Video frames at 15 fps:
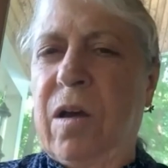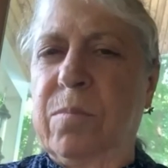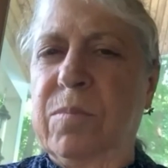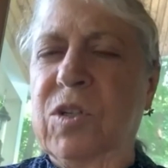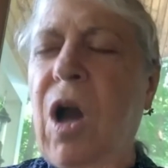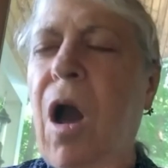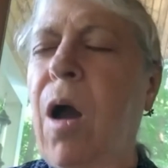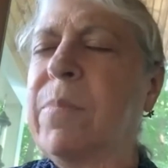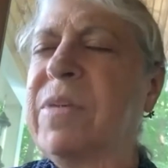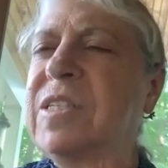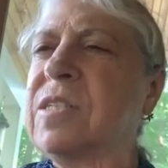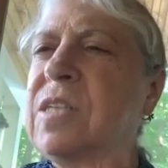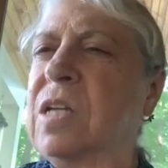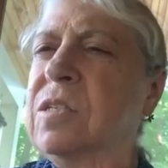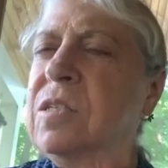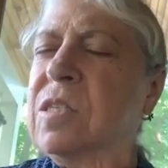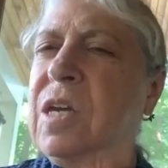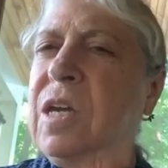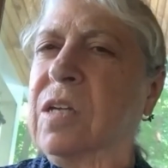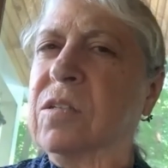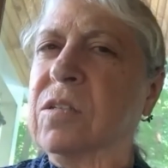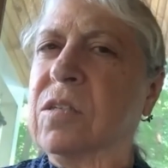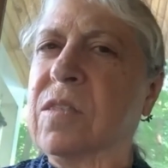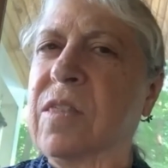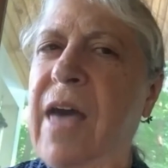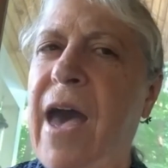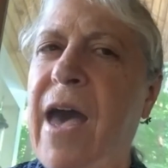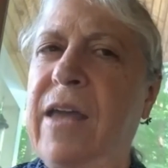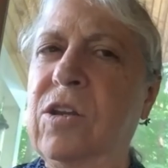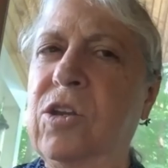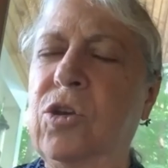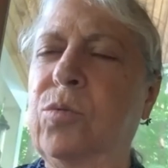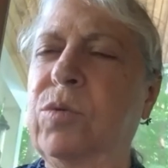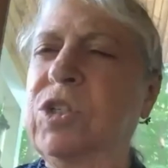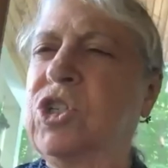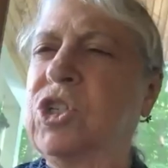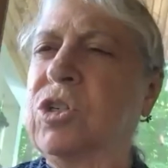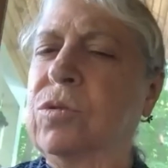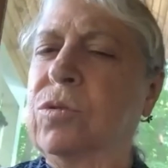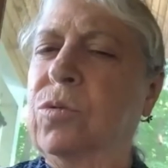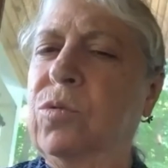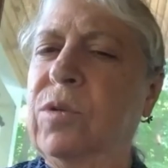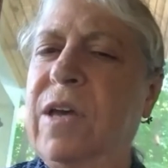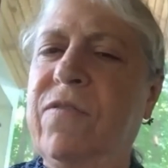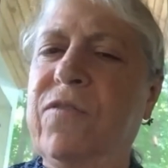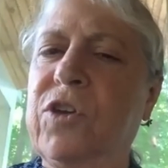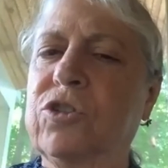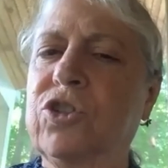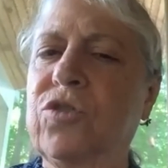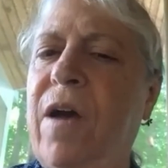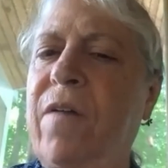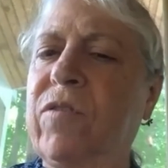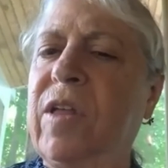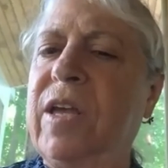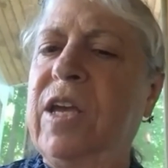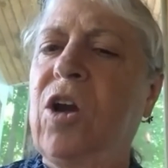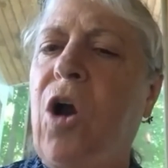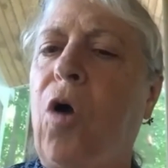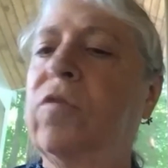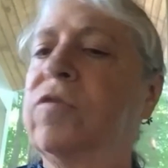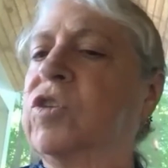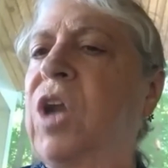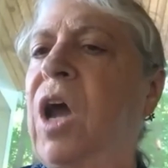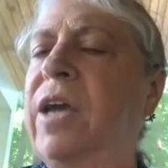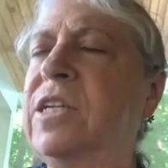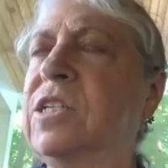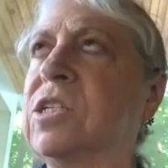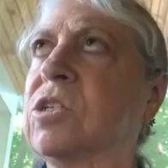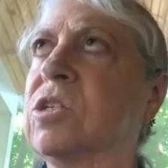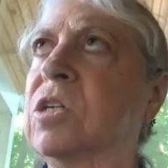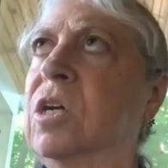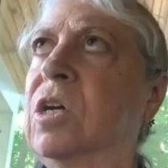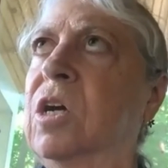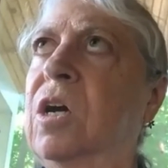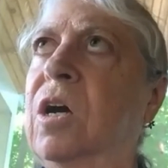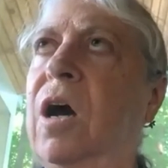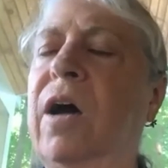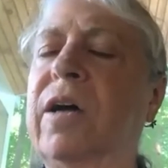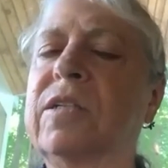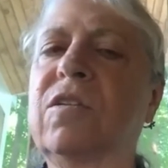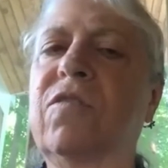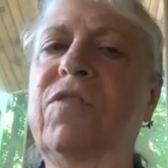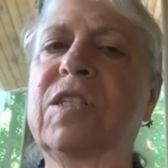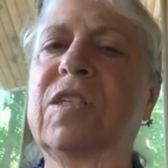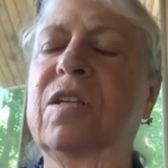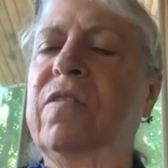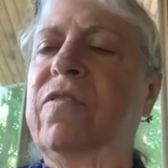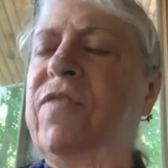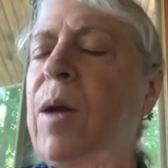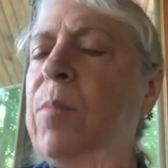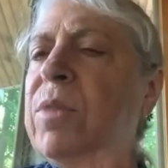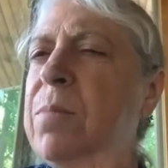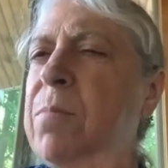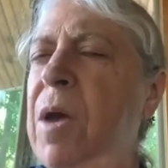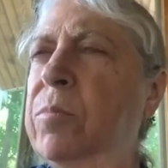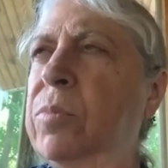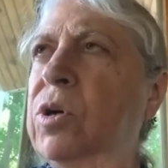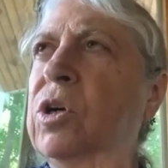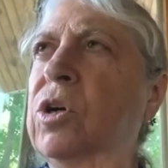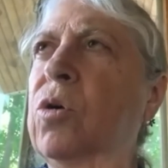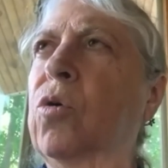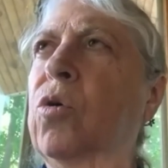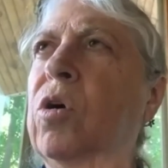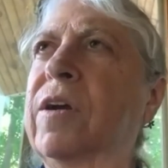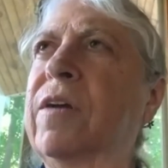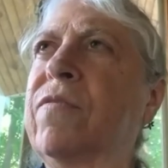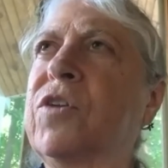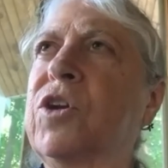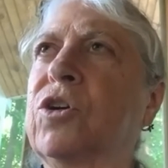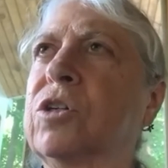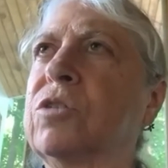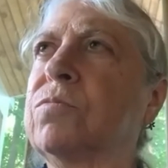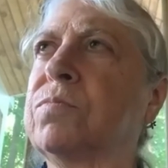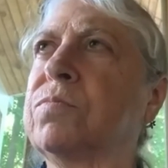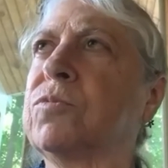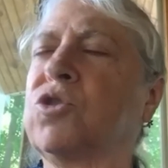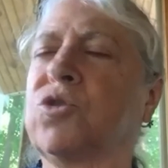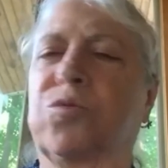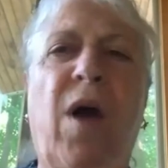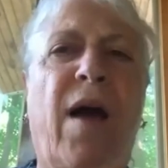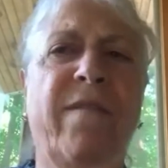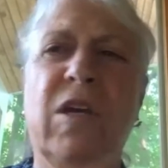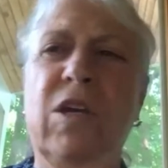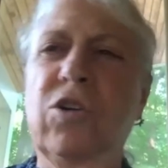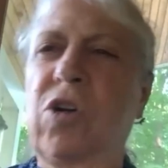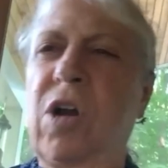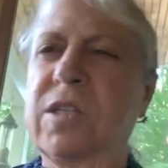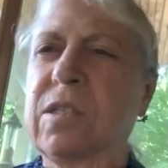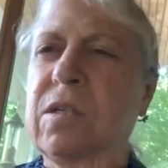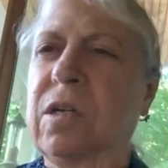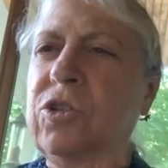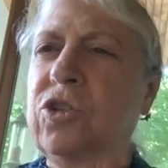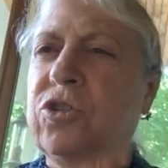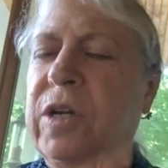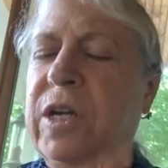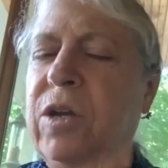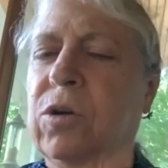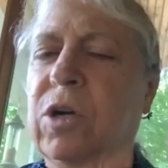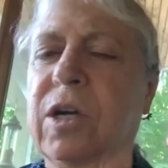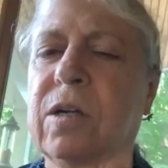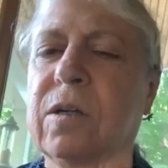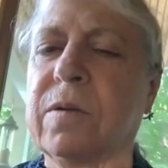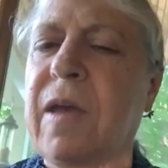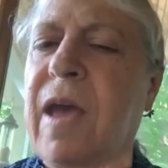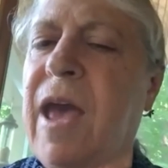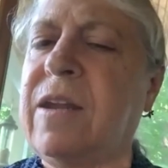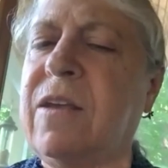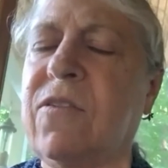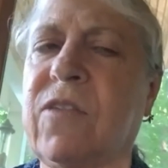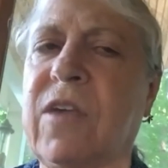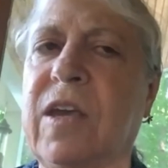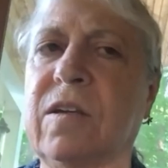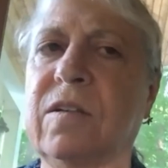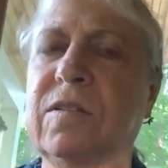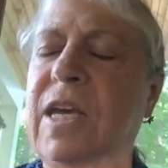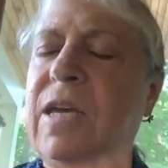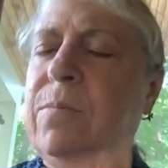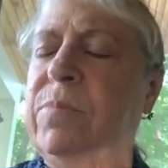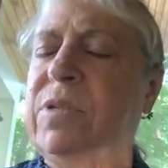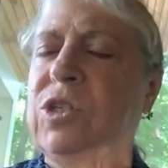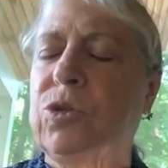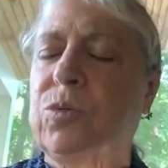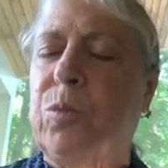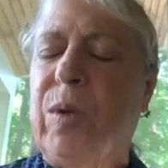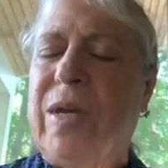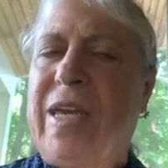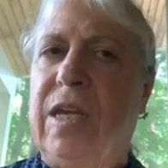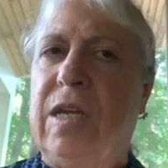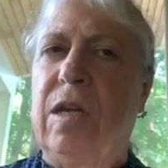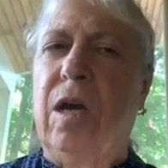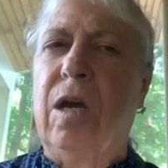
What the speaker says: common sense things that you would do if you're traveling overnight to visit a family member, or if you're driving cross country, or anything in between.